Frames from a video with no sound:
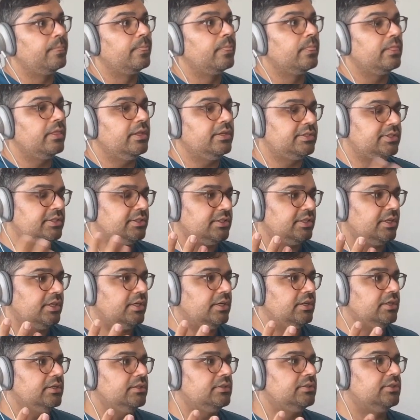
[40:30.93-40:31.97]
This is
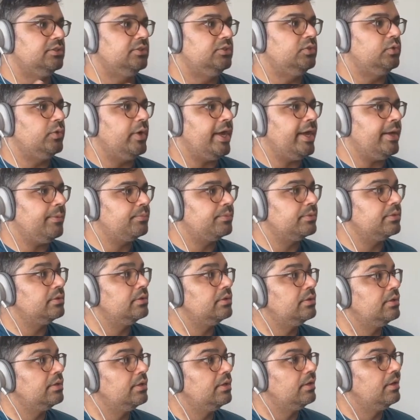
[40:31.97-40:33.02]
a to-do app
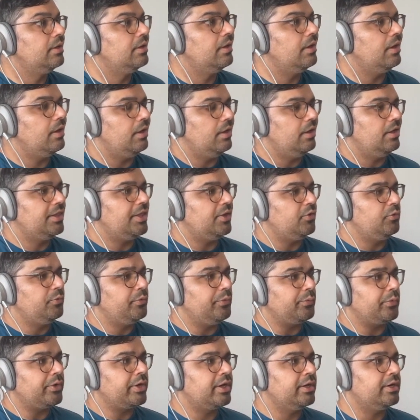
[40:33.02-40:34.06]
that we've been
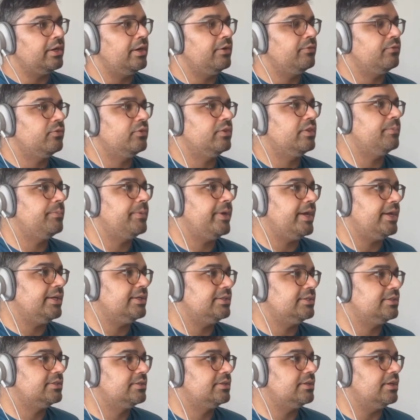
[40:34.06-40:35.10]
working on for the
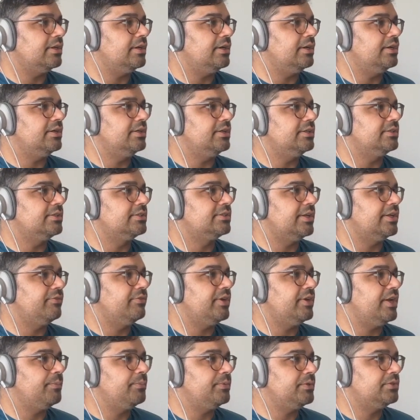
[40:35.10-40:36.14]
past 7
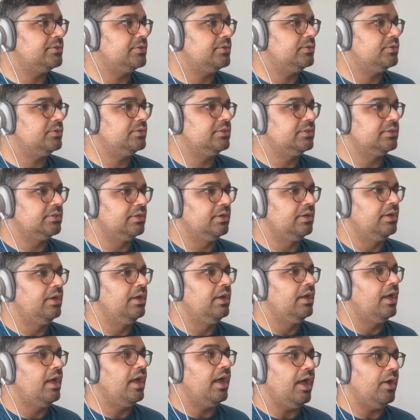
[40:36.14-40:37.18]
episodes.
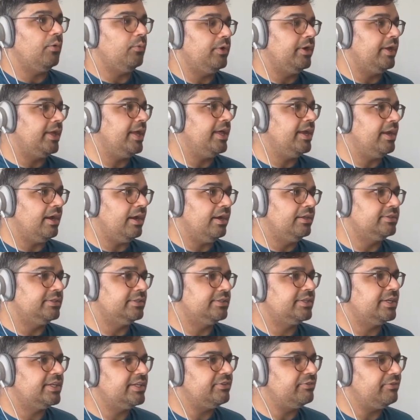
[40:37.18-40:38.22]
I want to get it onto
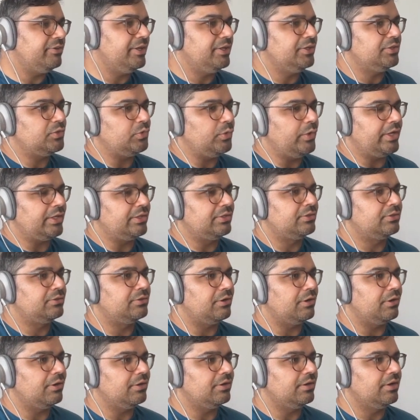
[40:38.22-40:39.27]
TestFlight so I can
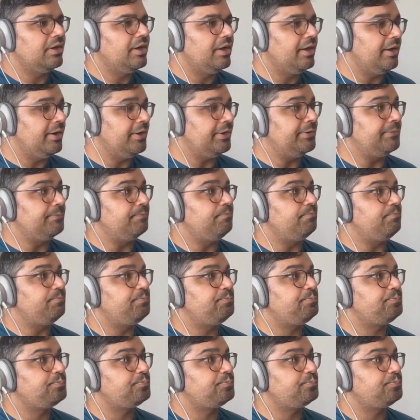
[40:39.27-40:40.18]
start playing